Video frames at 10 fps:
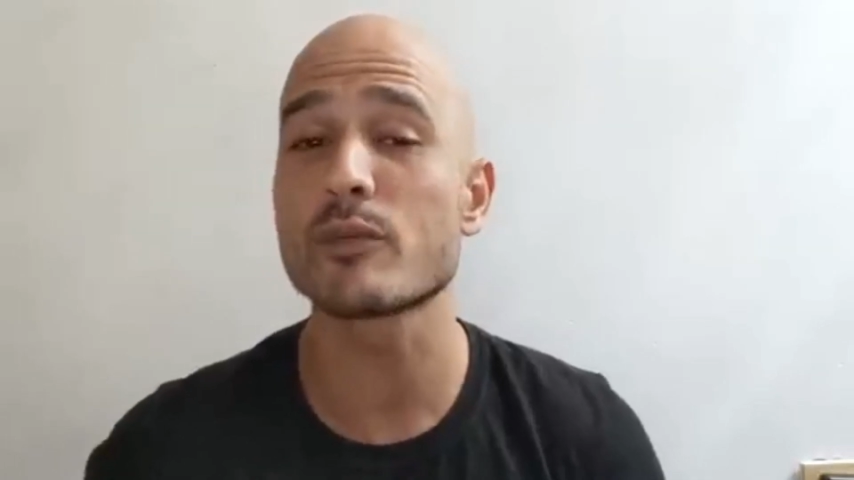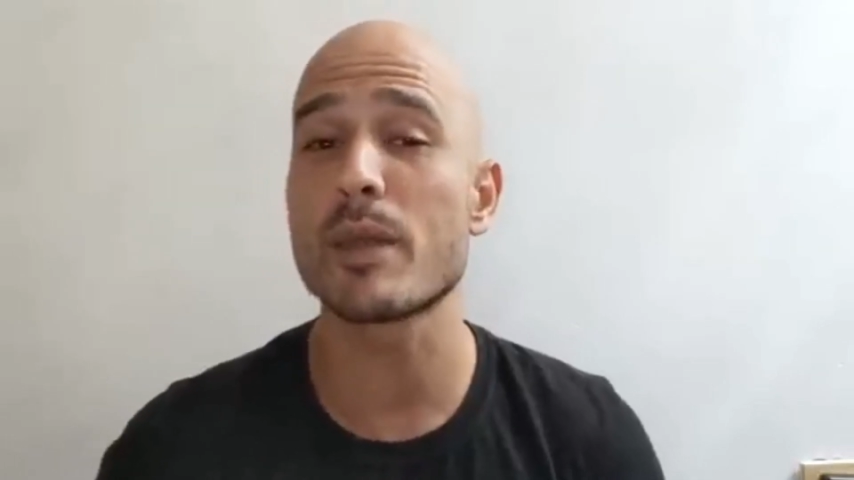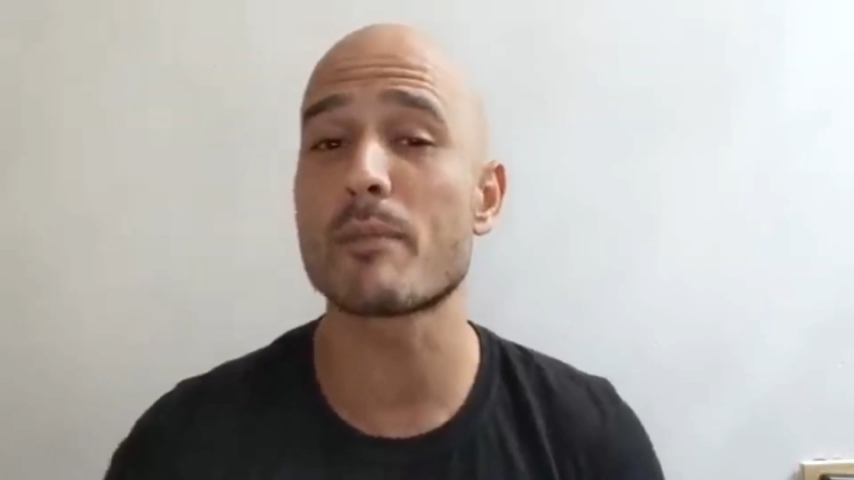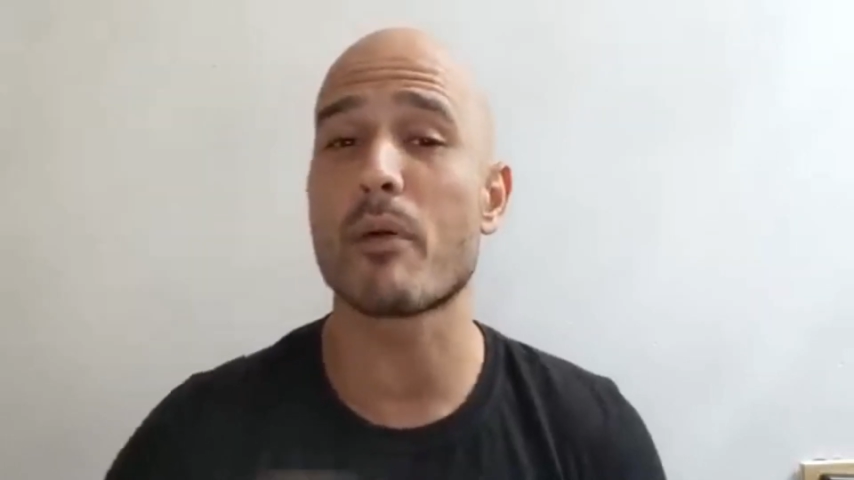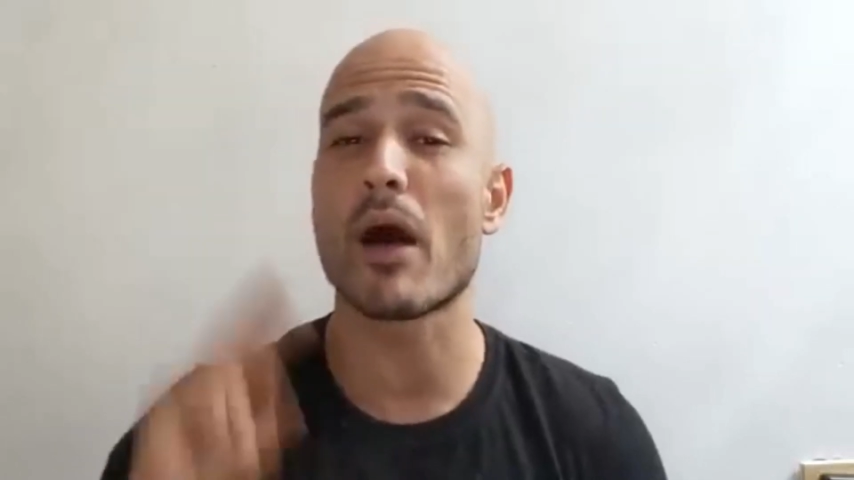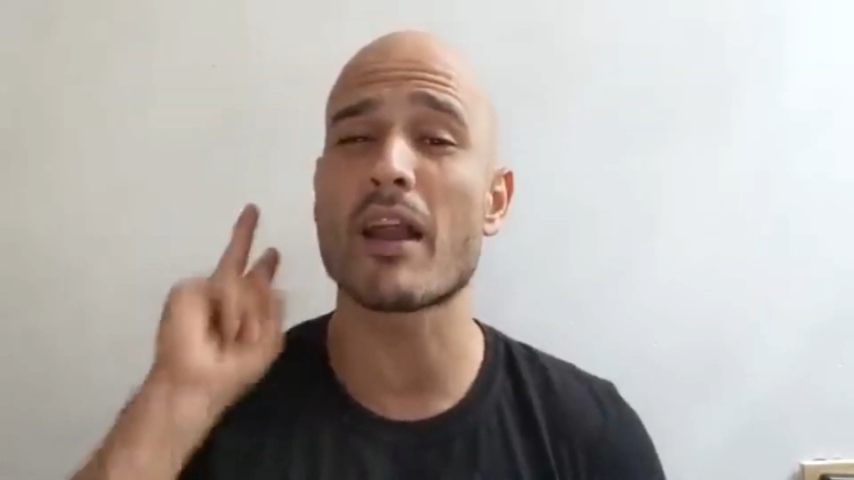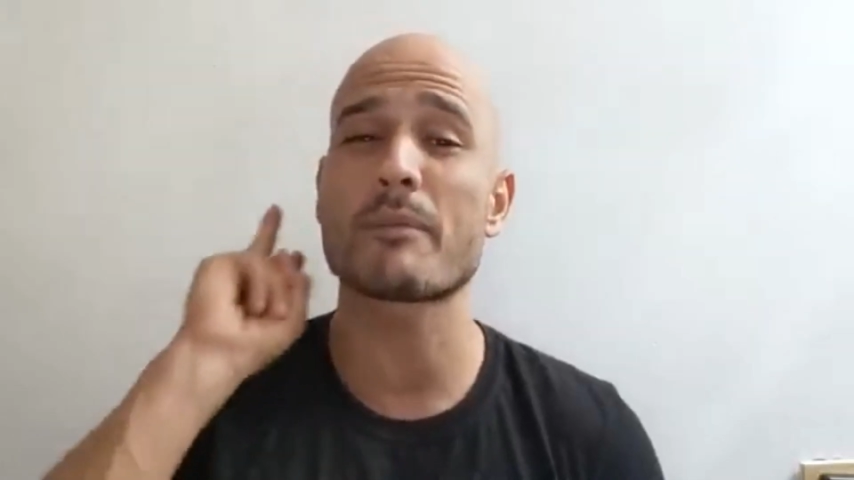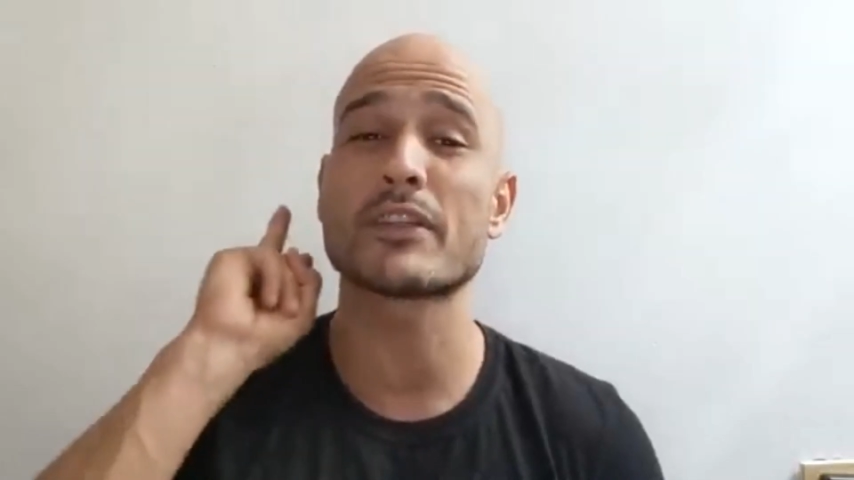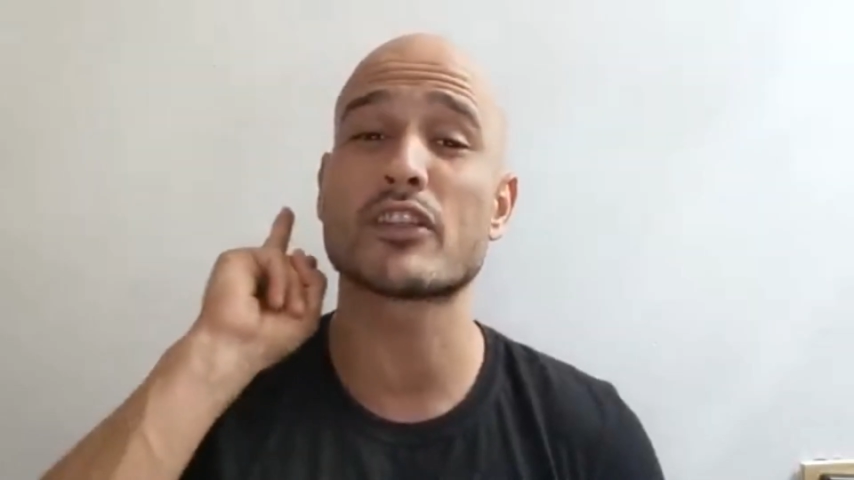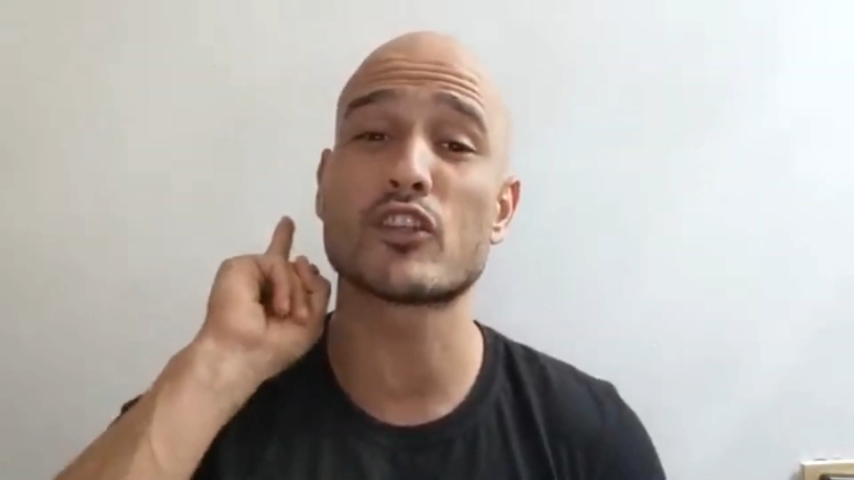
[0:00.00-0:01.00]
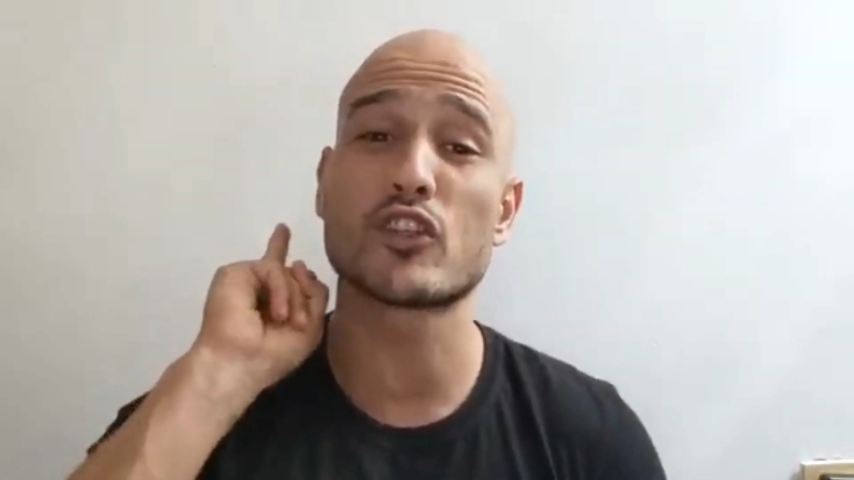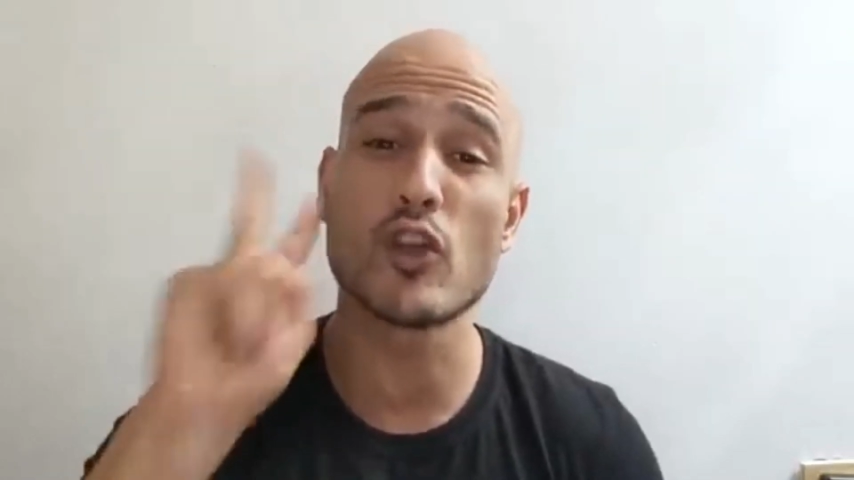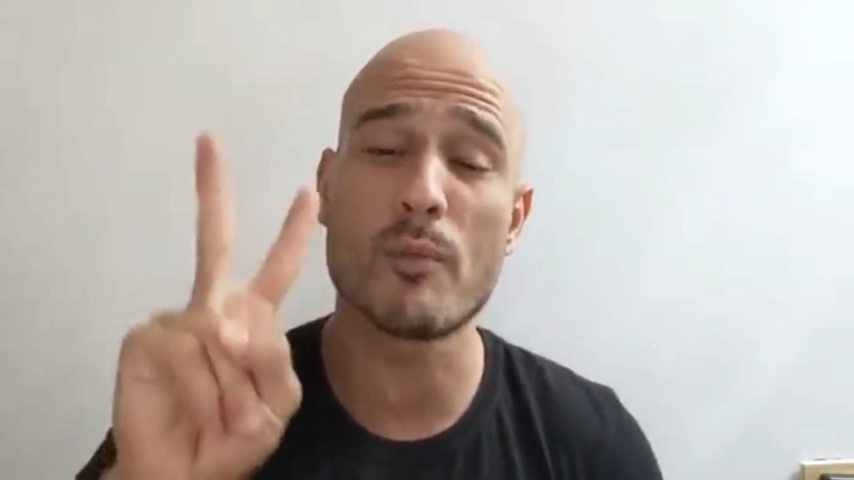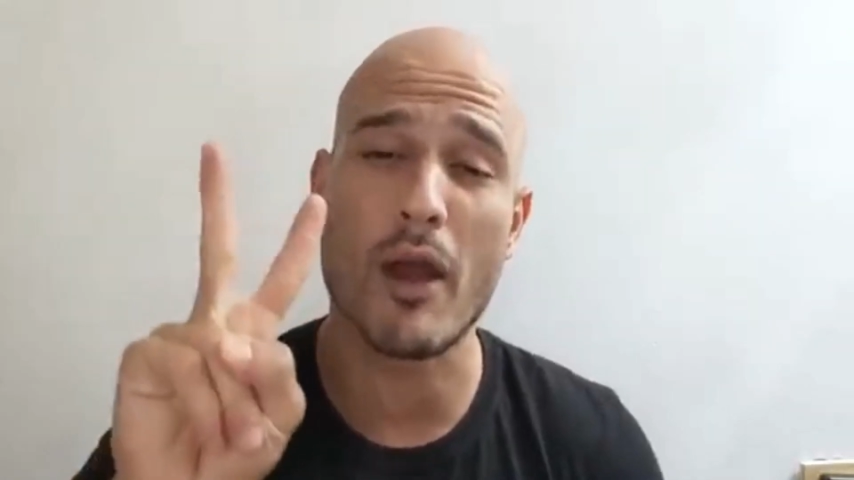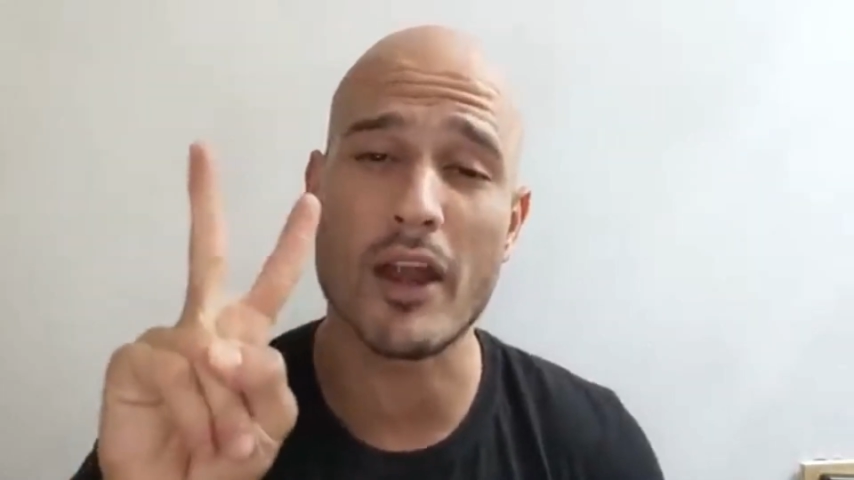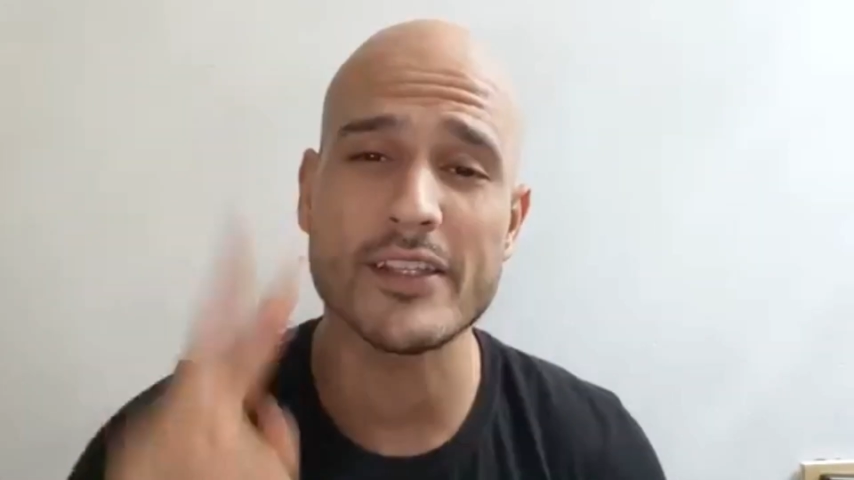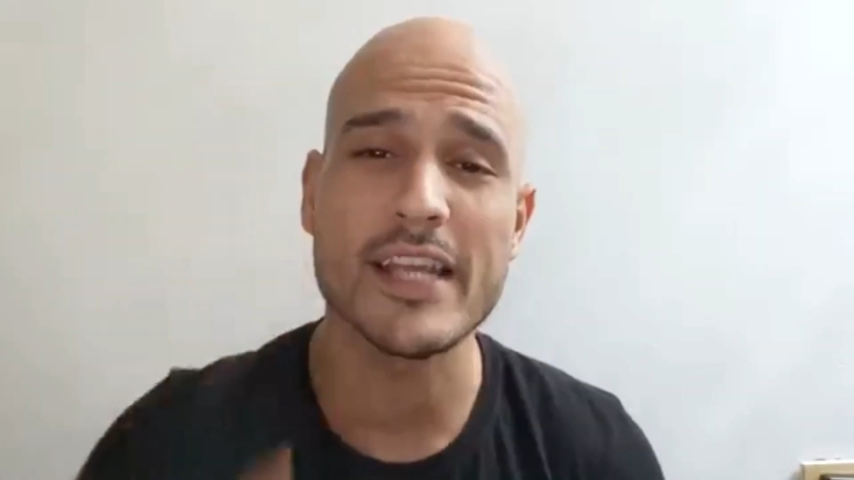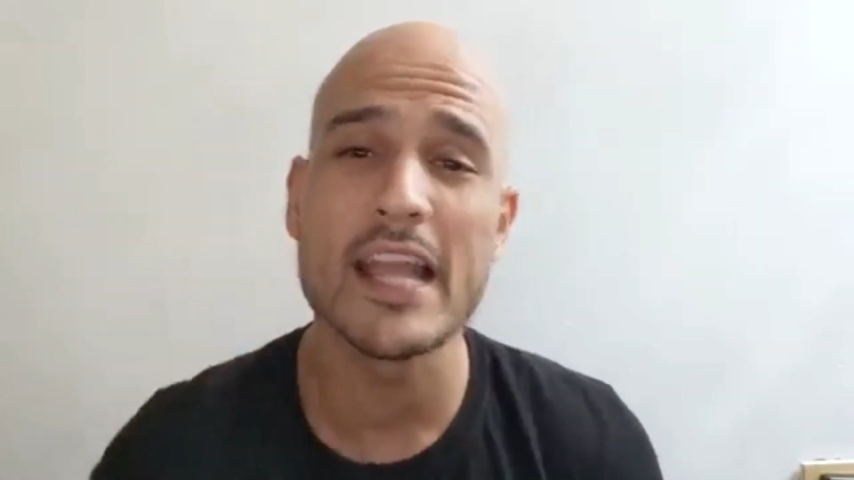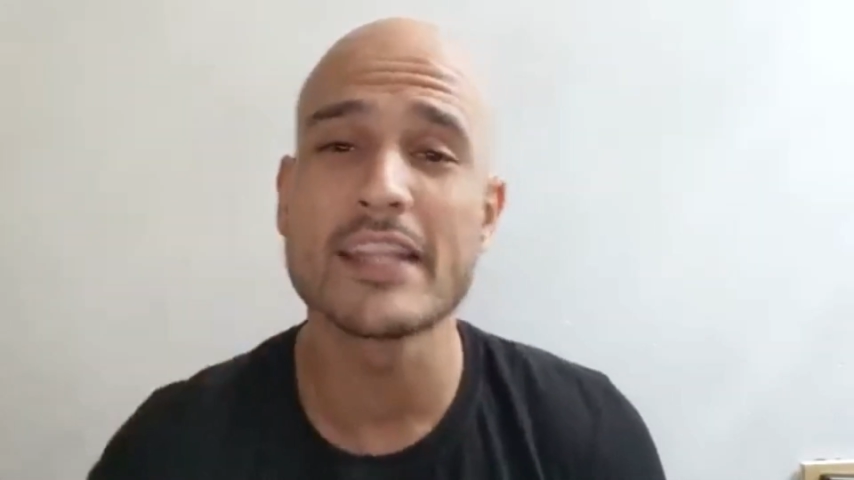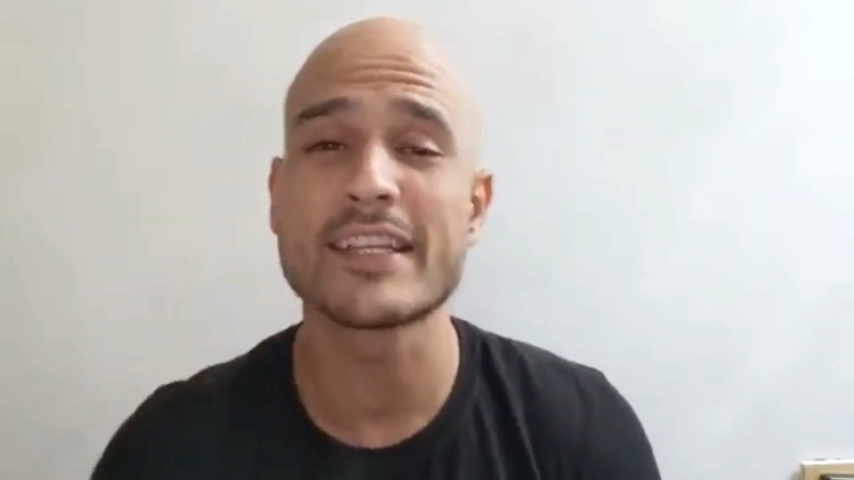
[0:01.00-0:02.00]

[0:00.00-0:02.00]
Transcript: This will be brought up into two parts.